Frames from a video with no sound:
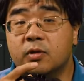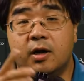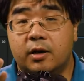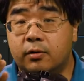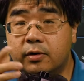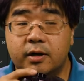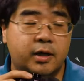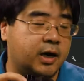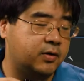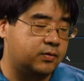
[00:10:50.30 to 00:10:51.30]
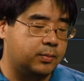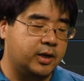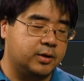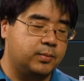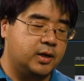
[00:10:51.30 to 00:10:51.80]
I already have the
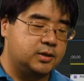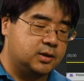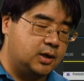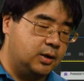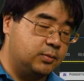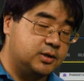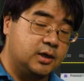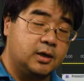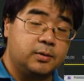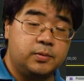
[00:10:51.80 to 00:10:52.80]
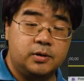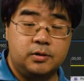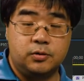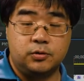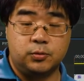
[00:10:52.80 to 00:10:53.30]
Blackmagic camera set up.
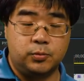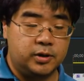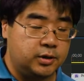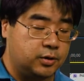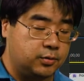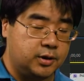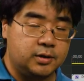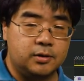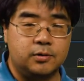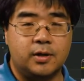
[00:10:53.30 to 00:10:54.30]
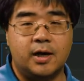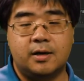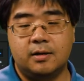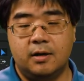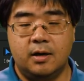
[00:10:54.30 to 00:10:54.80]
There's really no need to do that.